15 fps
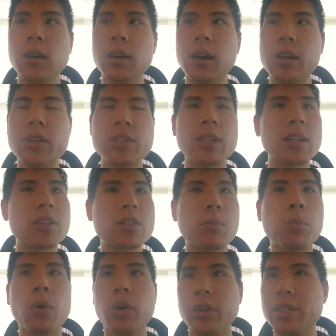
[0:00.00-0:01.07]
I just think it's
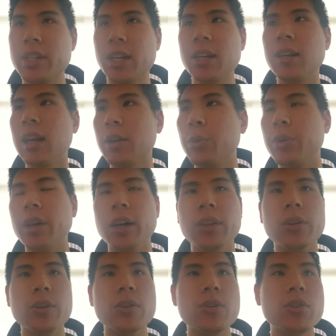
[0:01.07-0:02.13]
important to connect with
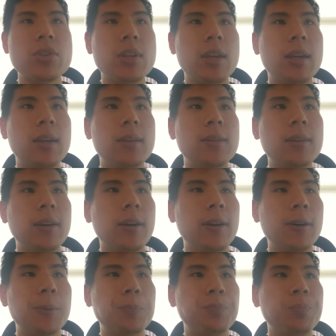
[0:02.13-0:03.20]
others and,
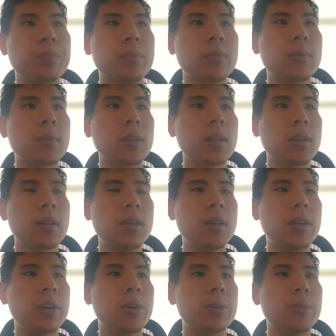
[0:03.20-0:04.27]
um,
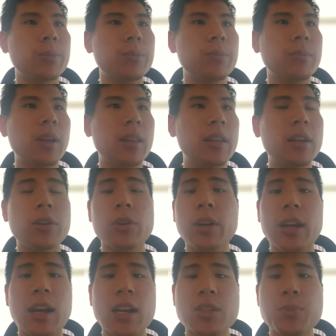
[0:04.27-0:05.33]
you know, and the
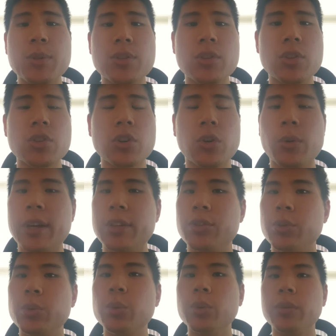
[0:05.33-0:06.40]
internet has been such a great
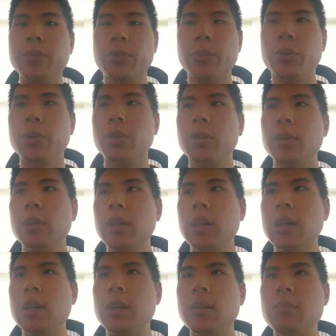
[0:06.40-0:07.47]
tool for
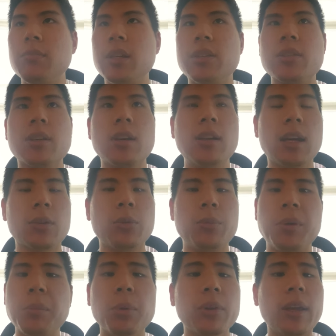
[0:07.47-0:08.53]
me to connect with
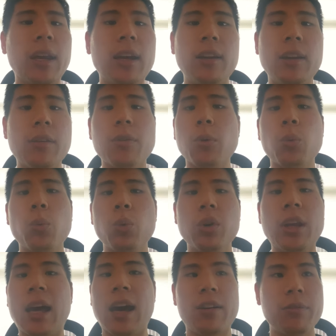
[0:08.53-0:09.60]
people that I never would
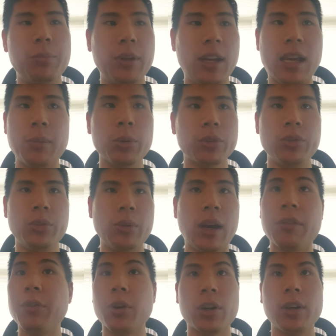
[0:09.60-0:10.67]
have been able to
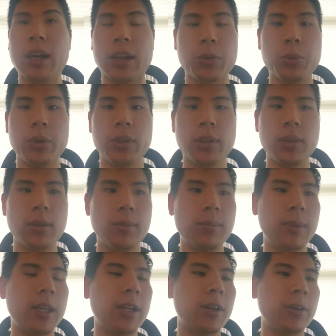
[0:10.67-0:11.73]
ever connect with,
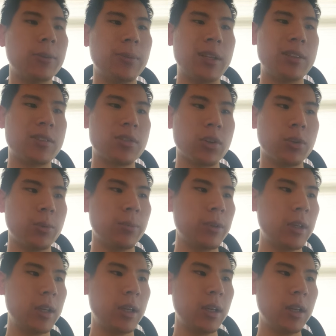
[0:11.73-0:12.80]
you know, and so
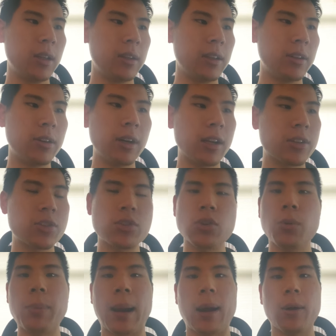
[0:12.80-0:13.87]
the internet's so
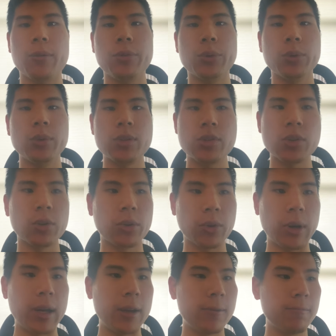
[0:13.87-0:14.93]
powerful, it's so
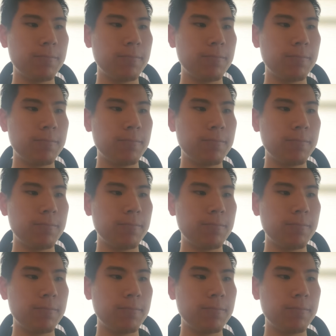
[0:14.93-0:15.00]
great.